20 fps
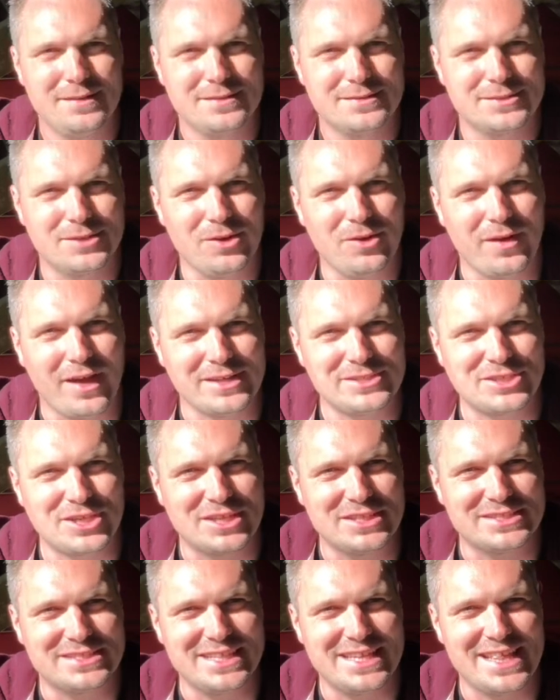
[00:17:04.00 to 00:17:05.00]
So as you
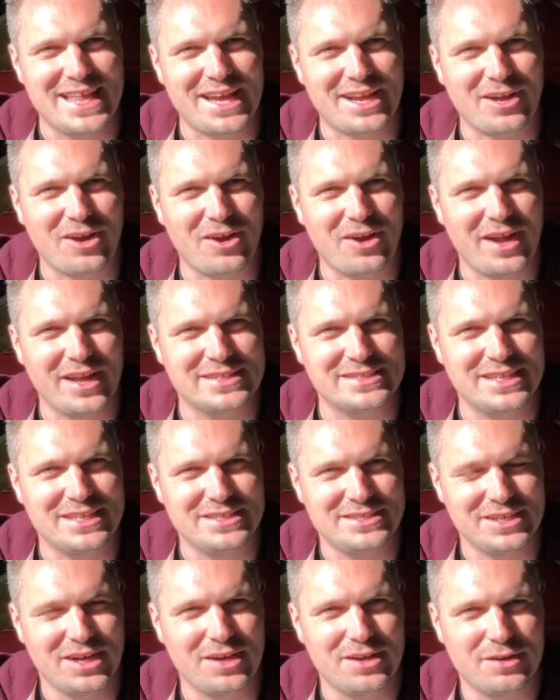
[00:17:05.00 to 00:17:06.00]
can see, that car has a
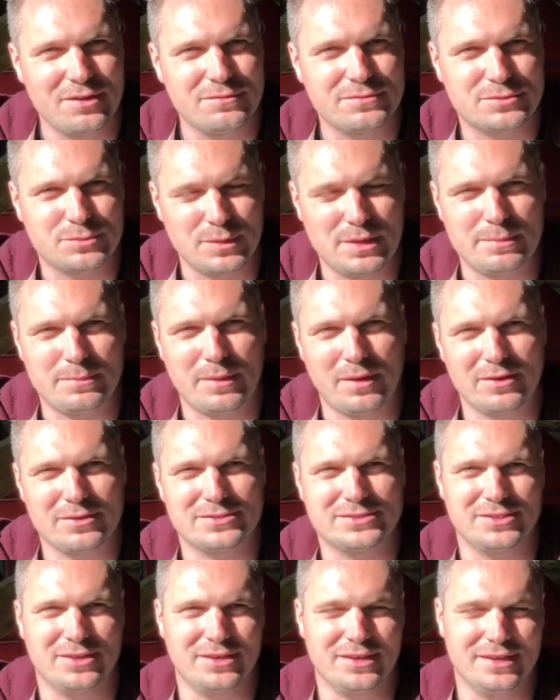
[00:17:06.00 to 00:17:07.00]
ton of sweet
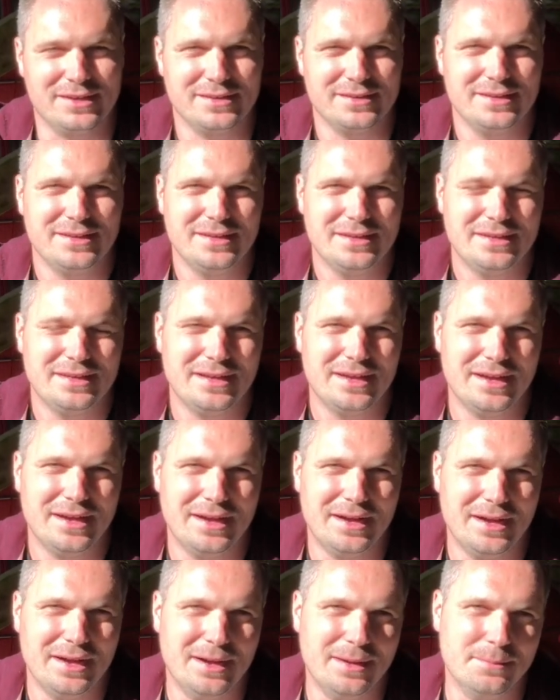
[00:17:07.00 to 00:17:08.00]
parts on it.
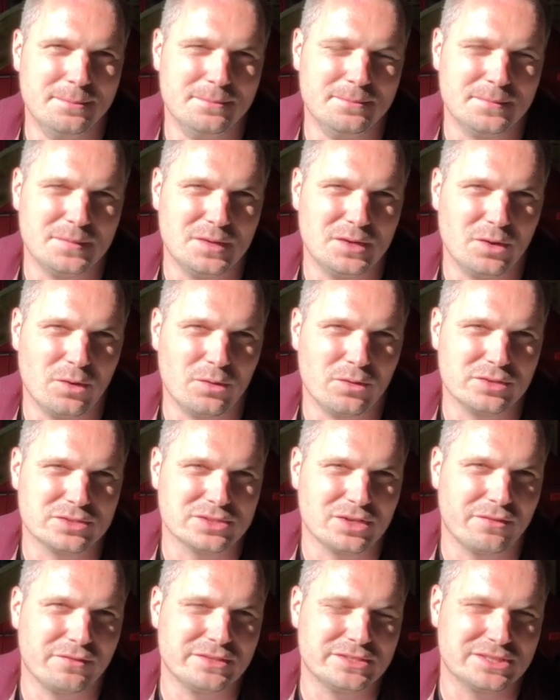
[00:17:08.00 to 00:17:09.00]
You know, there's
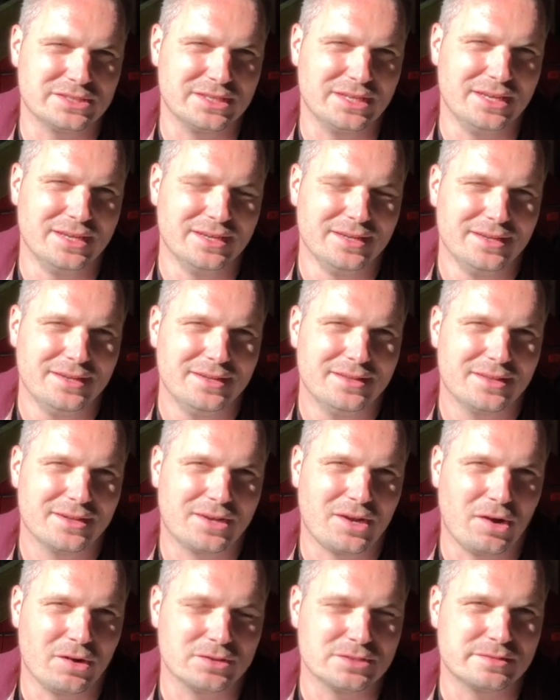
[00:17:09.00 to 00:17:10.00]
obviously the
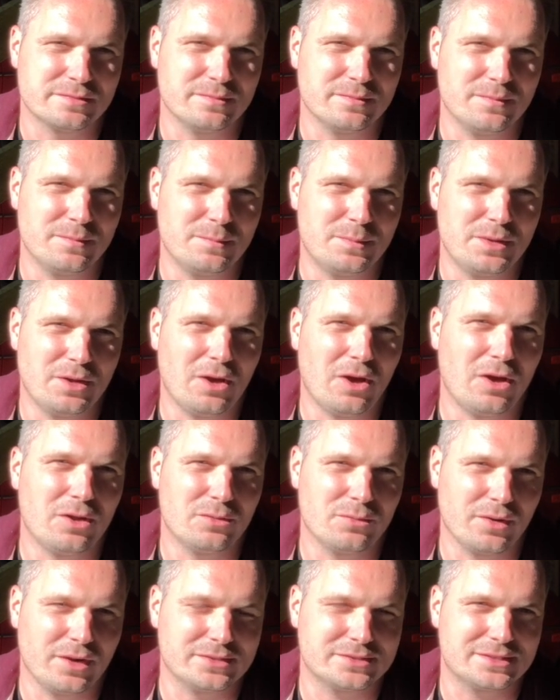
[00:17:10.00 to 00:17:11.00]
car's
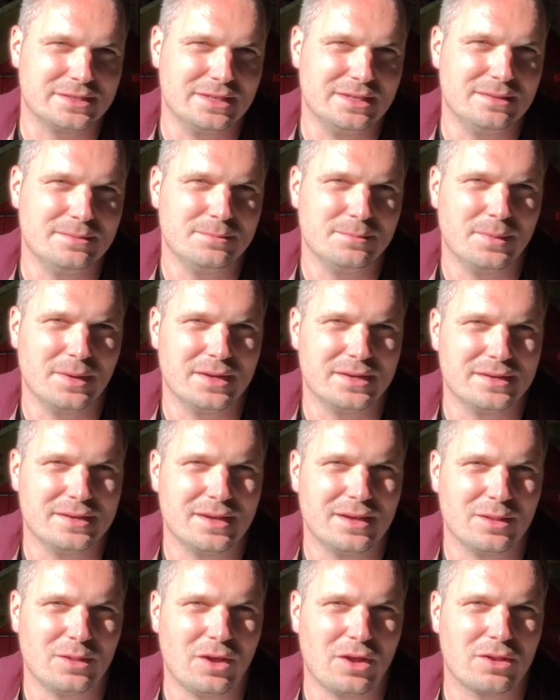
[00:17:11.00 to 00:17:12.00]
beyond rusty, but
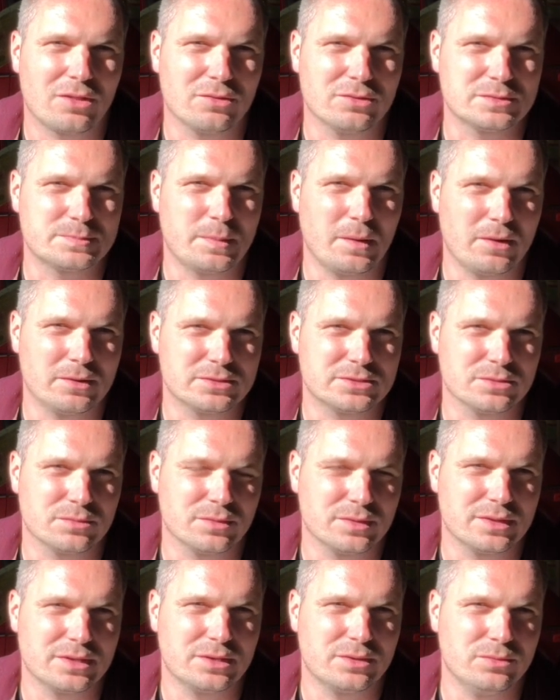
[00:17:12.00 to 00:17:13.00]
a lot of those parts are
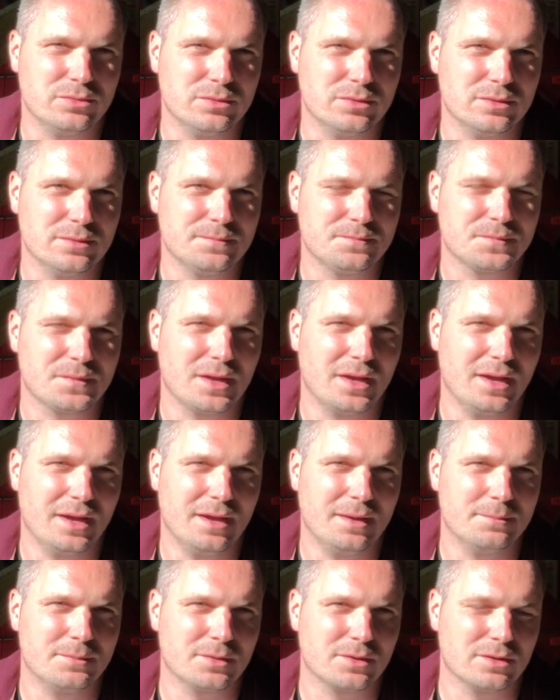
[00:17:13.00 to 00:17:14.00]
really cool.
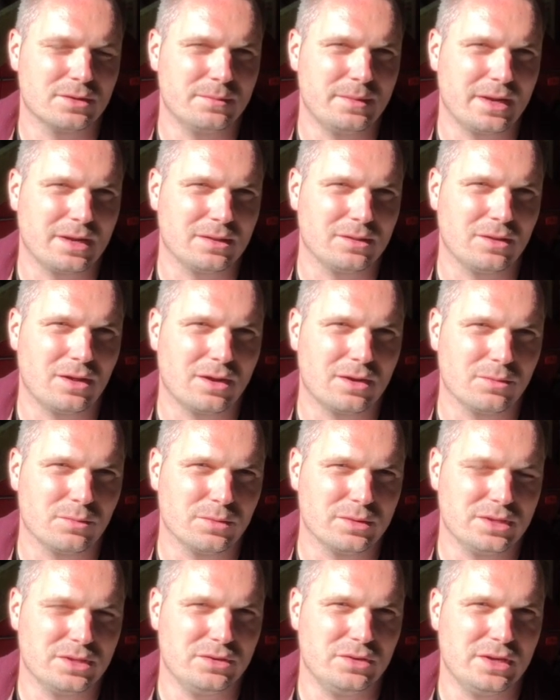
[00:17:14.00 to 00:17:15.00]
They're going to make a lot of
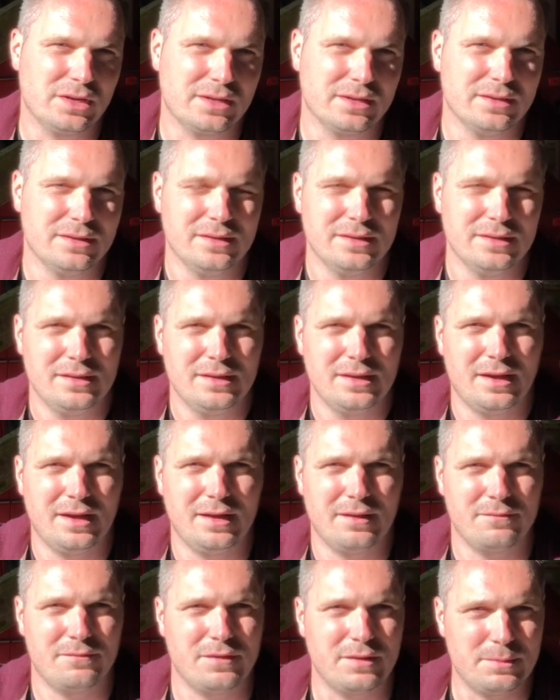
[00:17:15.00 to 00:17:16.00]
really unique
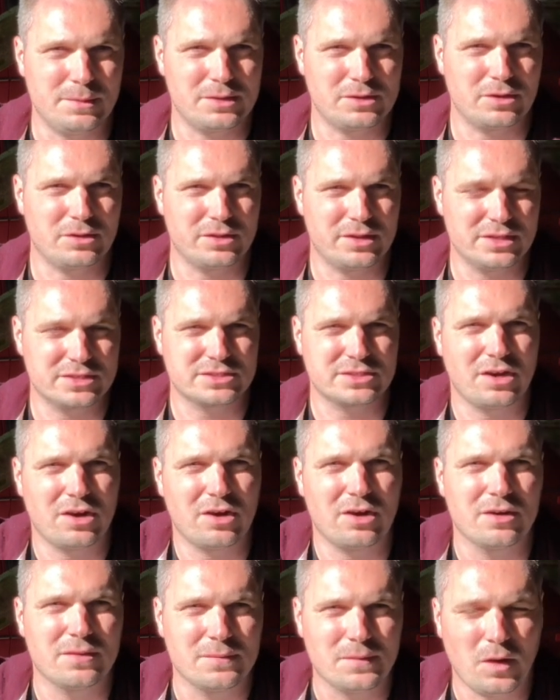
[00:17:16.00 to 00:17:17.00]
fitment onto this
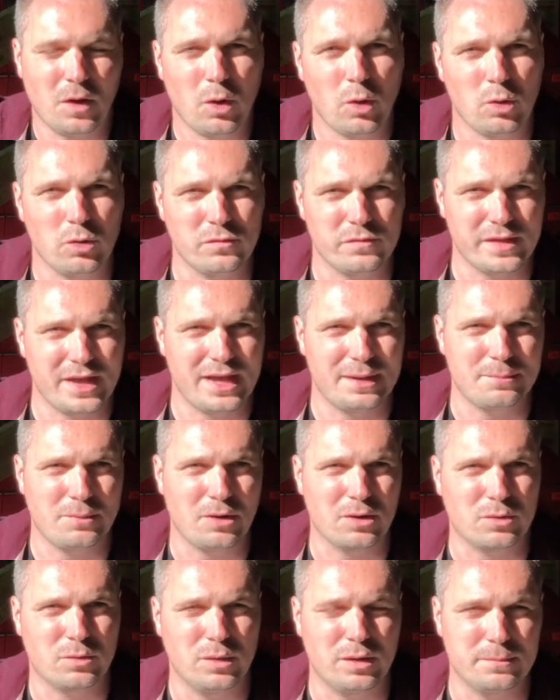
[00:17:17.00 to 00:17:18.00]
car. All of that
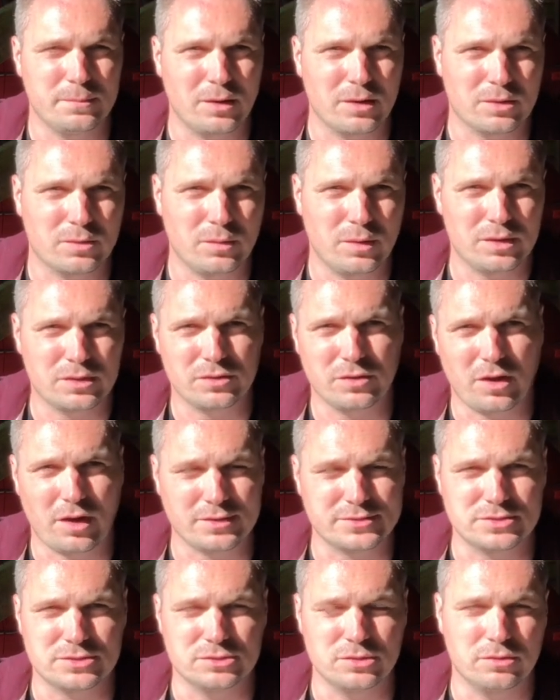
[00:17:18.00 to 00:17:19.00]
Mark 1
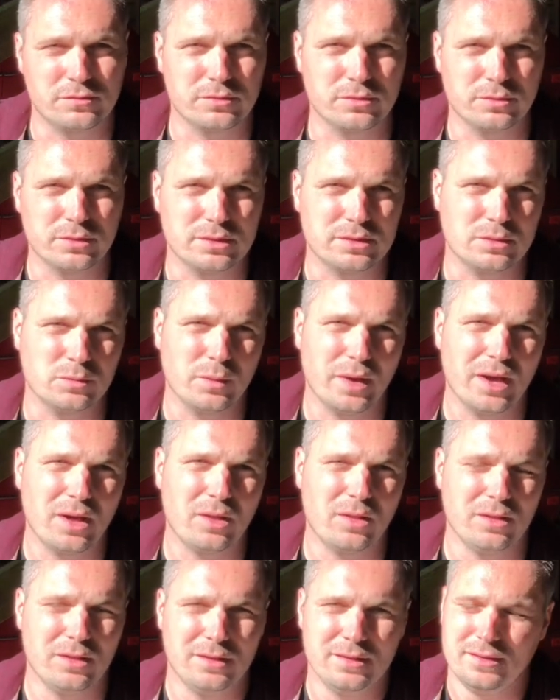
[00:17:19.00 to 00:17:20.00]
crosses over really
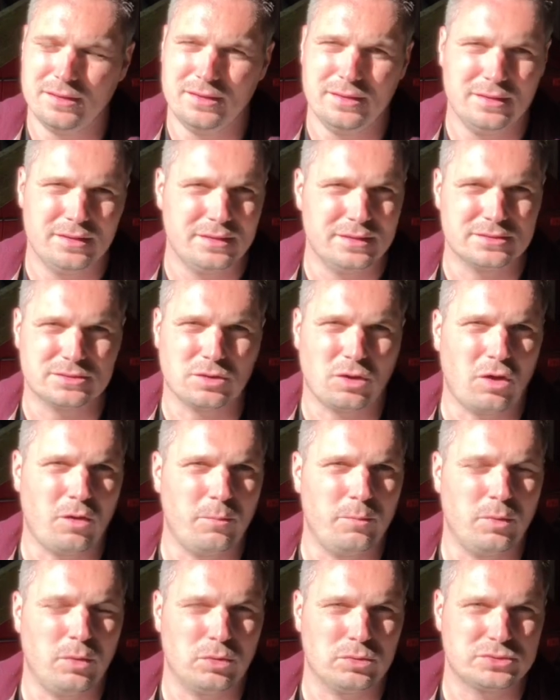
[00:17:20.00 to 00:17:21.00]
well. It's all
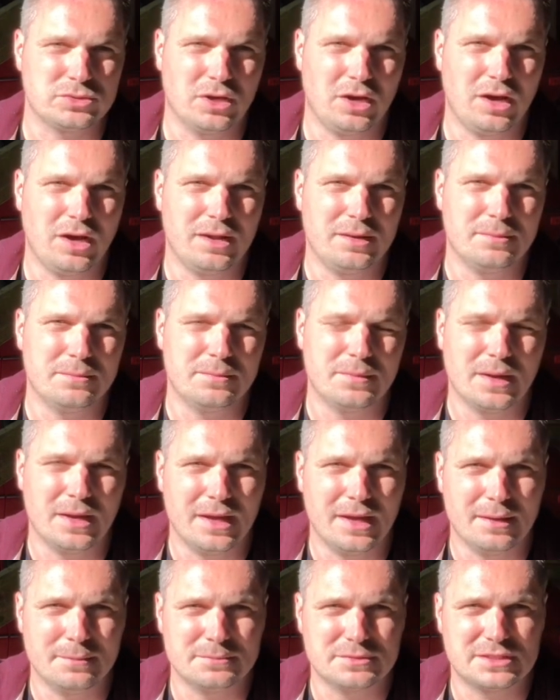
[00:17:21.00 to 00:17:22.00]

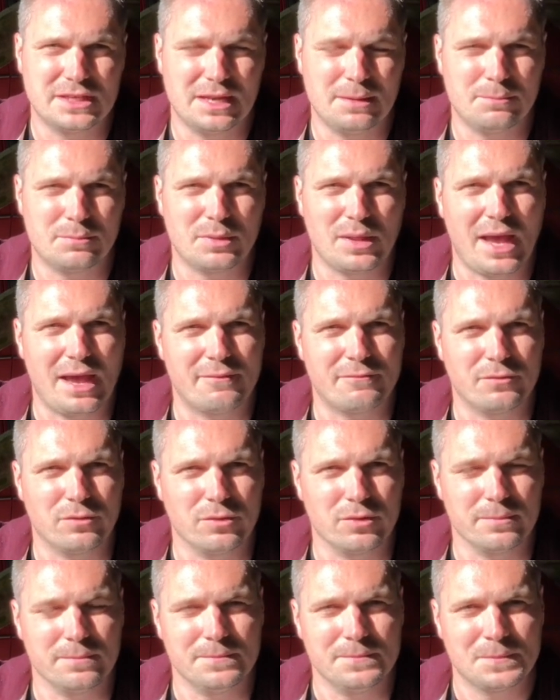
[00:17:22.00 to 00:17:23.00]
bolt-on, same
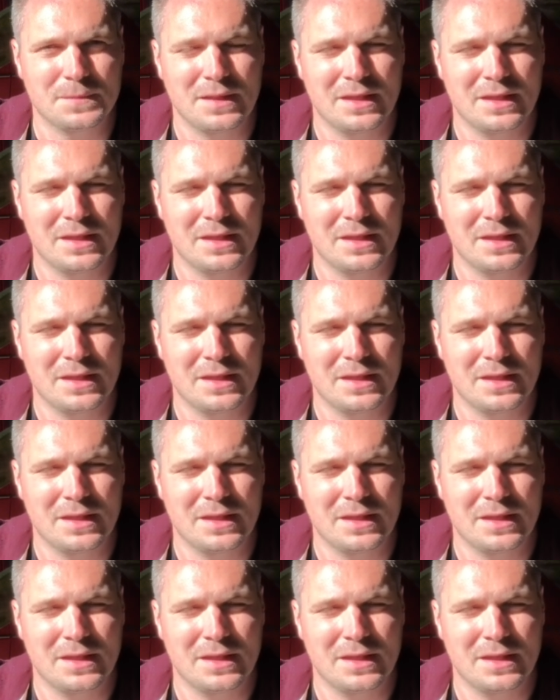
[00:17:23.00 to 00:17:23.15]
platform.